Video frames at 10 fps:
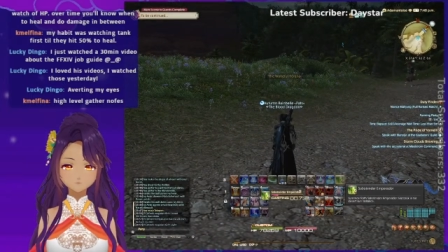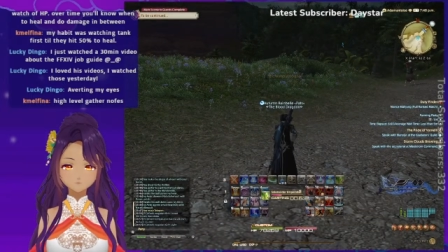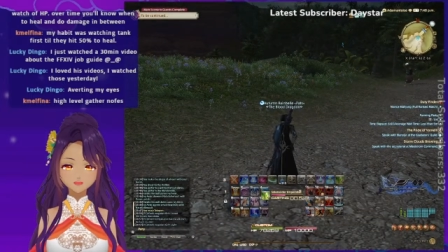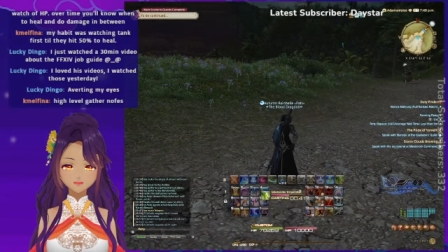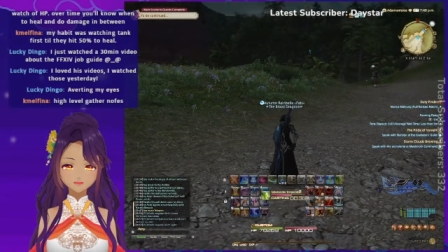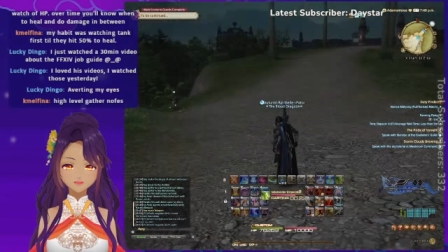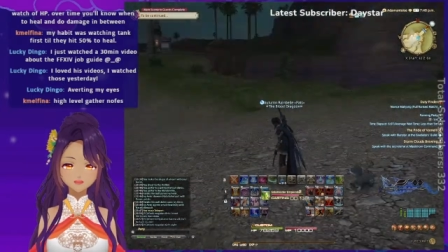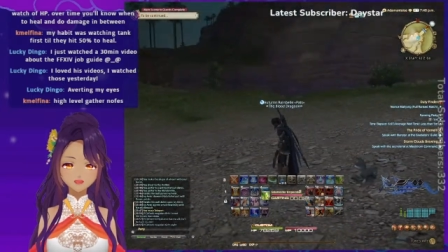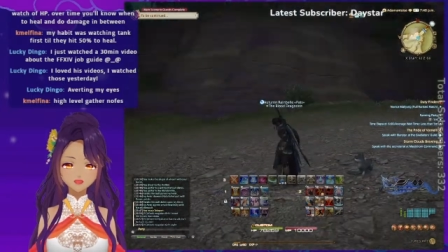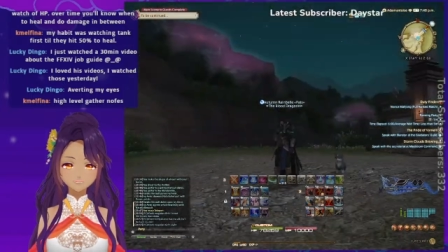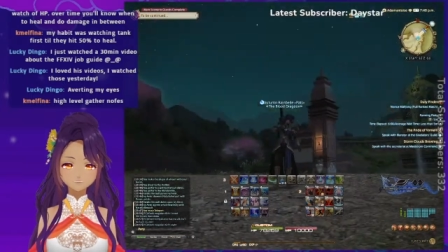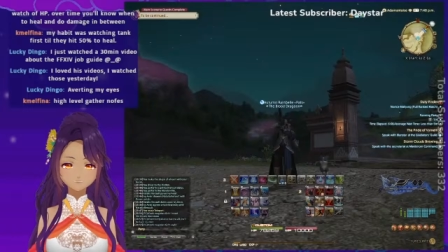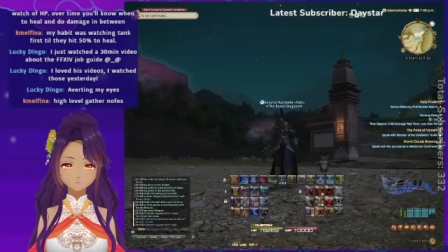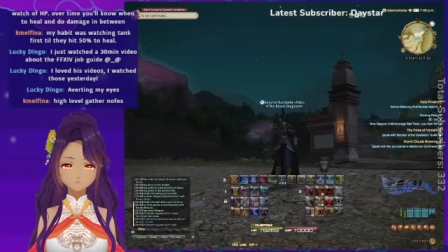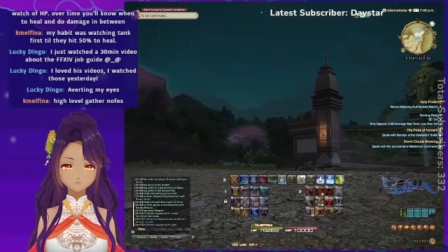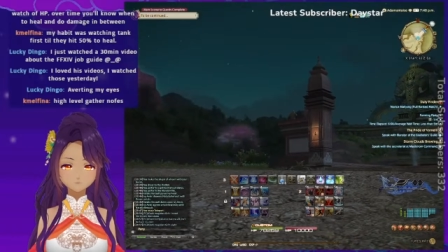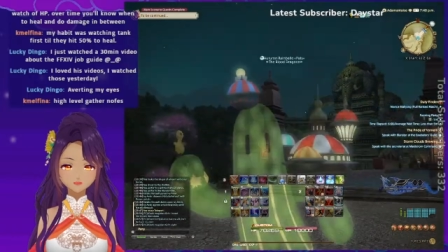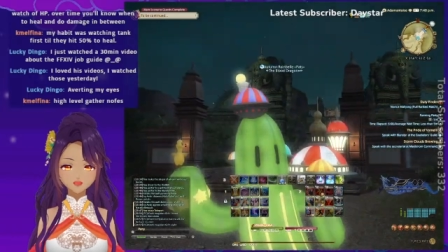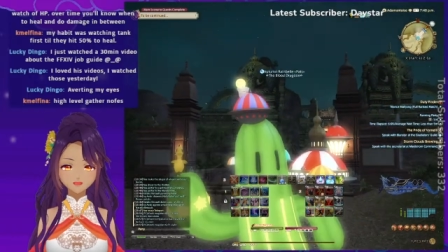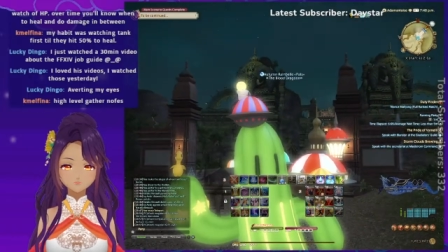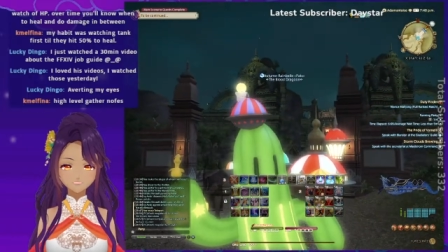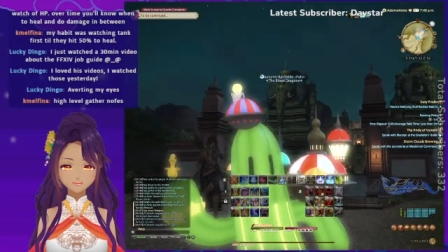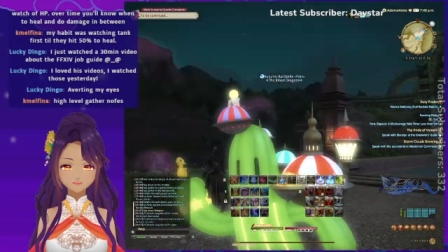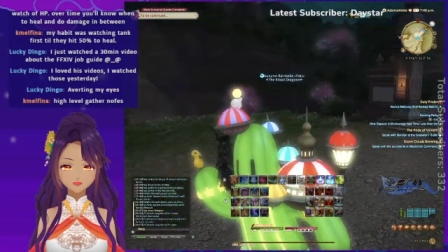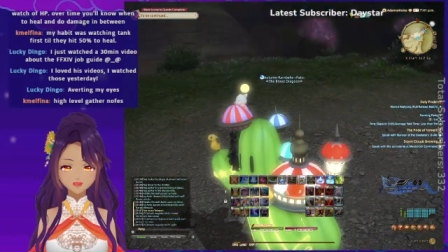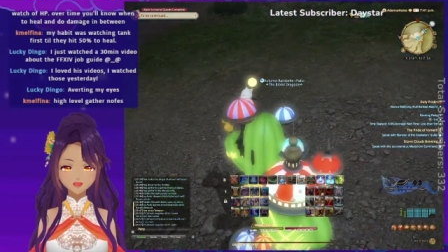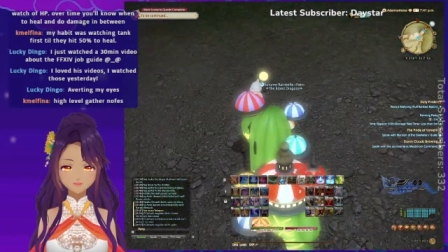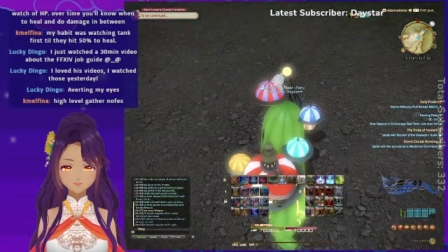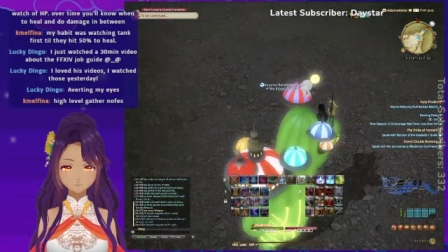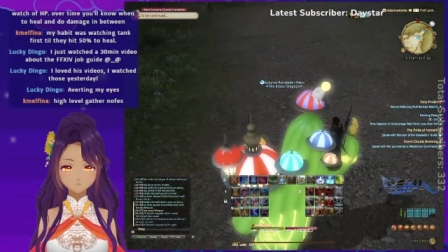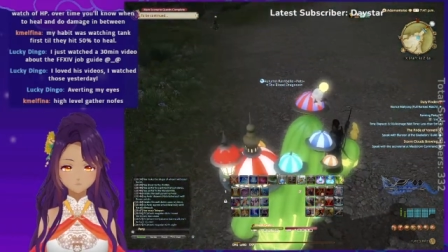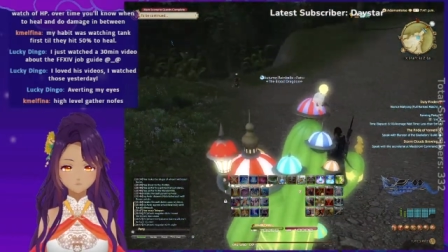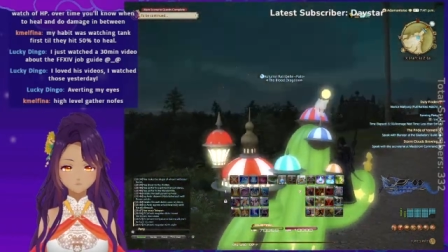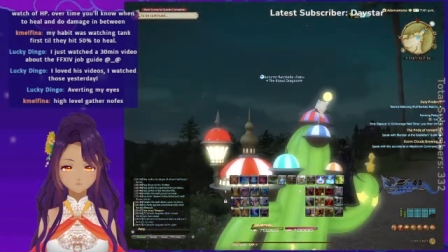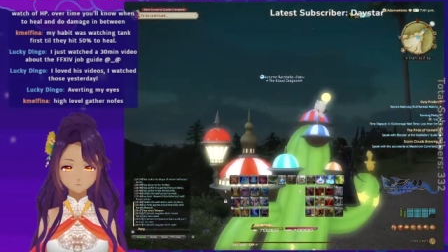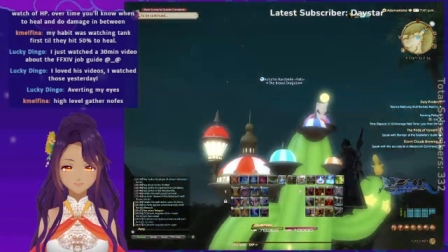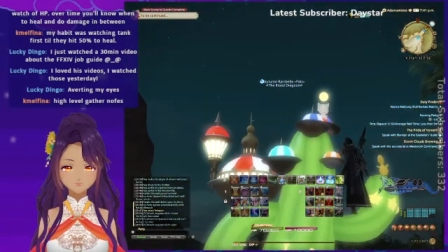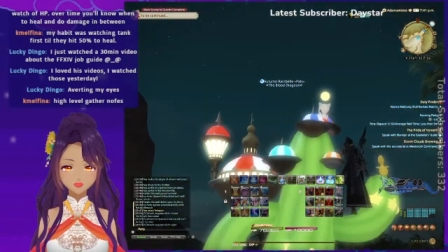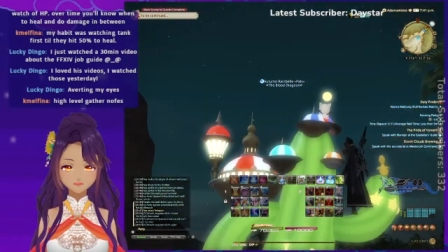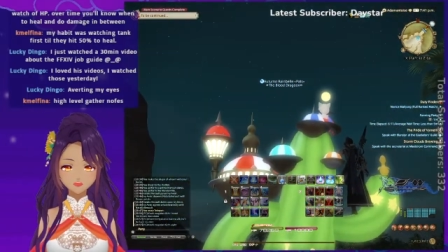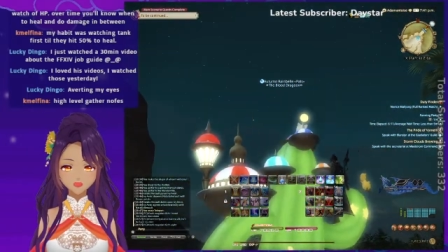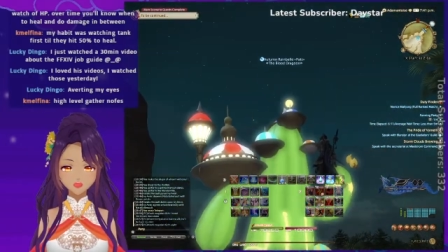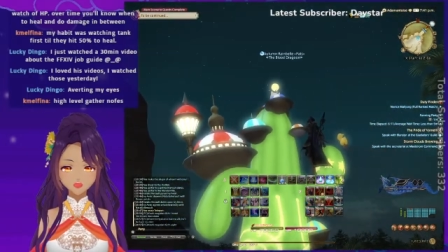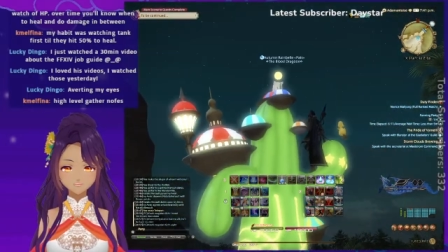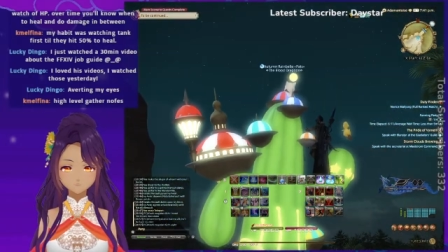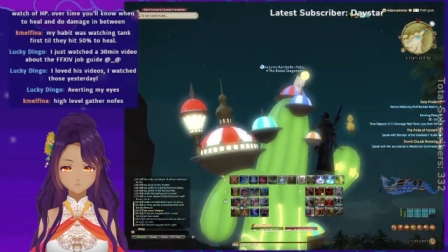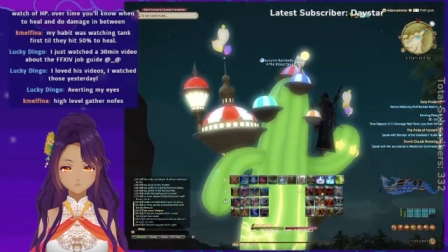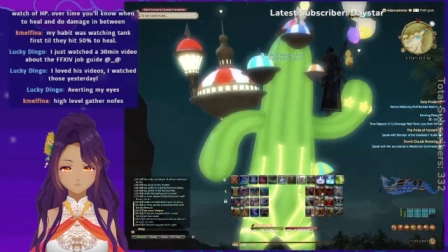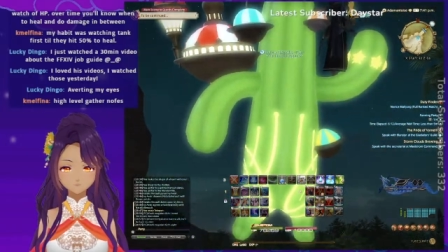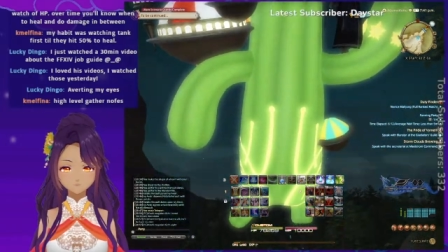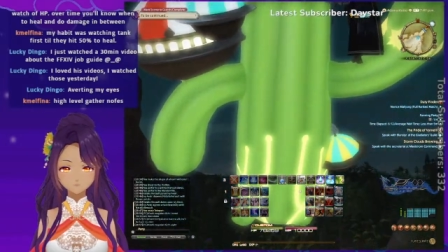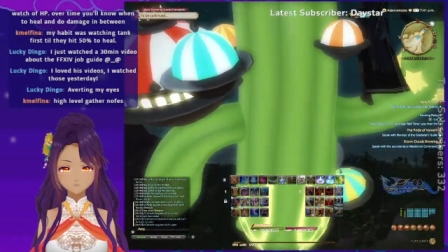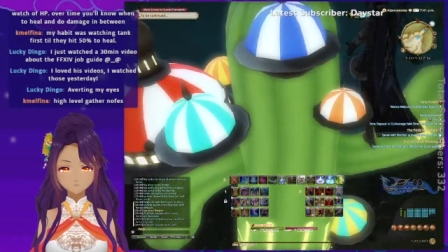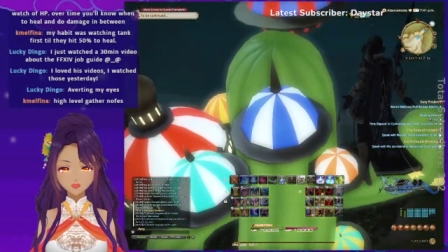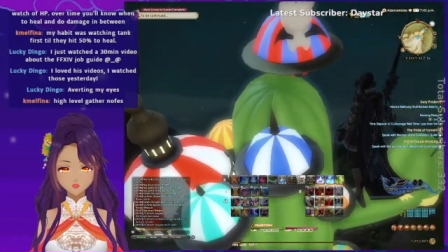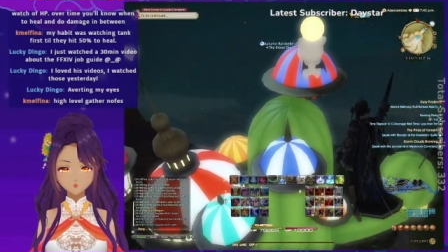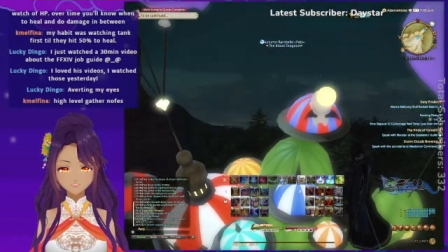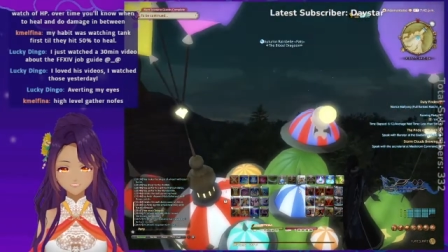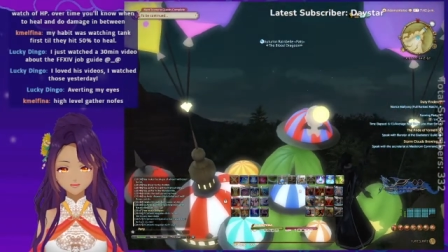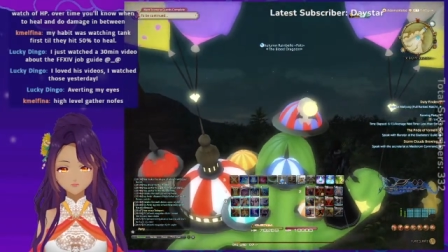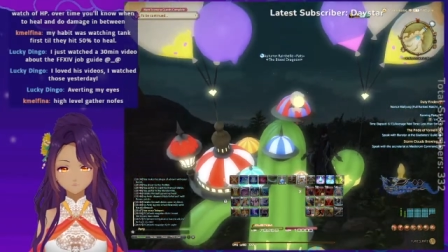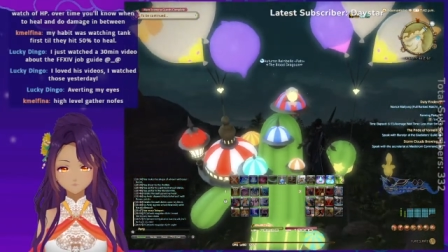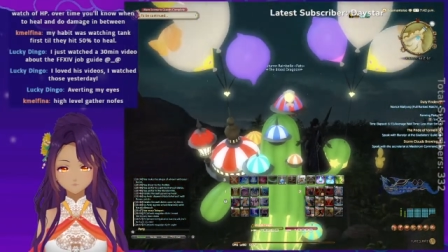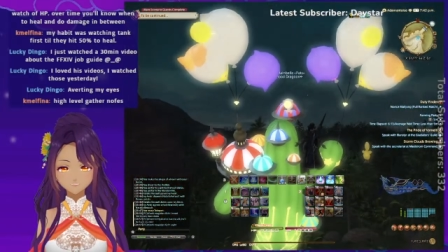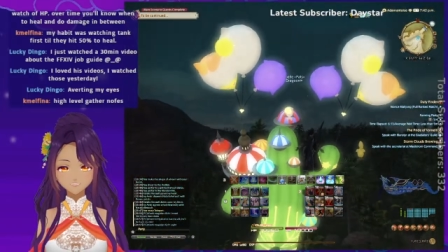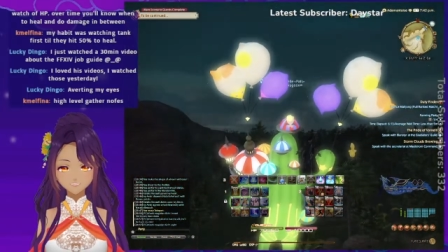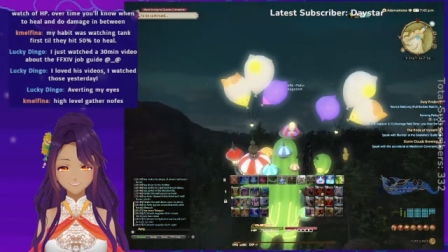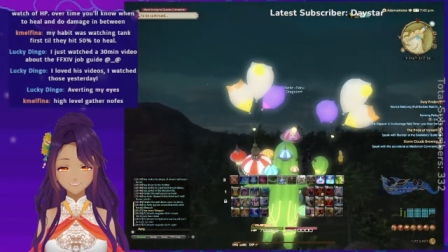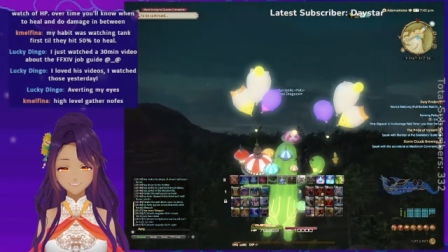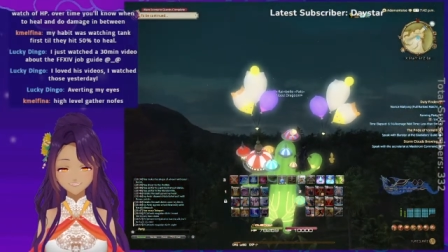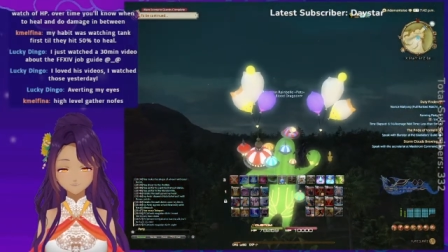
Alright, we're gonna get on my favorite mount. The boy! Away!